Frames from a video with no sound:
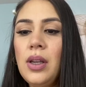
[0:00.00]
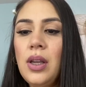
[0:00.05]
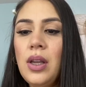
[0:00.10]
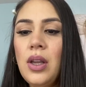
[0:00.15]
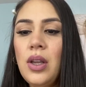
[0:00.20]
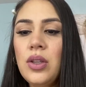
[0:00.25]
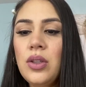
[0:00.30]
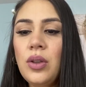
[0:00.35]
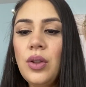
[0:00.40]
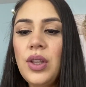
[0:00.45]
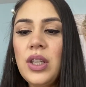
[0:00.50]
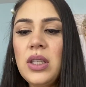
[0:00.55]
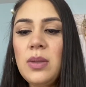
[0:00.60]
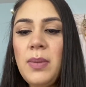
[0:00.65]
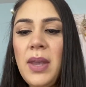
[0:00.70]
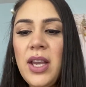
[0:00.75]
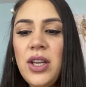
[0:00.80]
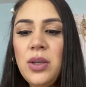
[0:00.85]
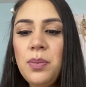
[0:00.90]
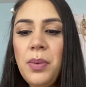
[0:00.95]
So the
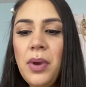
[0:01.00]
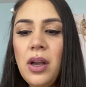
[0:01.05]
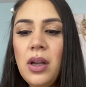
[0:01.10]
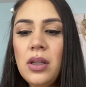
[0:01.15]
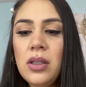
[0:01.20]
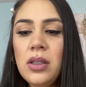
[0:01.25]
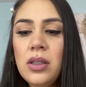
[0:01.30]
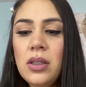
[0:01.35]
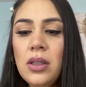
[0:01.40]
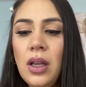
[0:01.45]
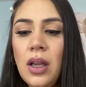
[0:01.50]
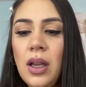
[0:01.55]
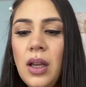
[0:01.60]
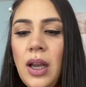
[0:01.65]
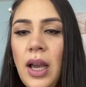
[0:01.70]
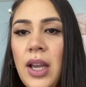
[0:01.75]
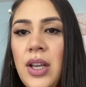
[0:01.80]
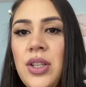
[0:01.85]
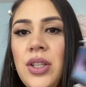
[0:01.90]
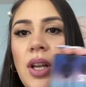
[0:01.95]
Smashbox
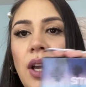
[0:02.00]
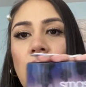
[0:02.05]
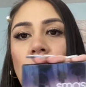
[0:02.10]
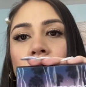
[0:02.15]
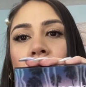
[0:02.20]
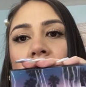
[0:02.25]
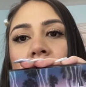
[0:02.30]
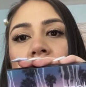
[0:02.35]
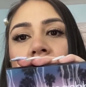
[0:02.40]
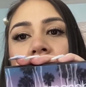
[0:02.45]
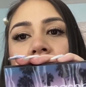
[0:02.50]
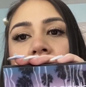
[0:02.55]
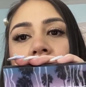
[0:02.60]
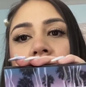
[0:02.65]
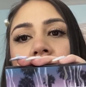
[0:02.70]
eyeshadow palette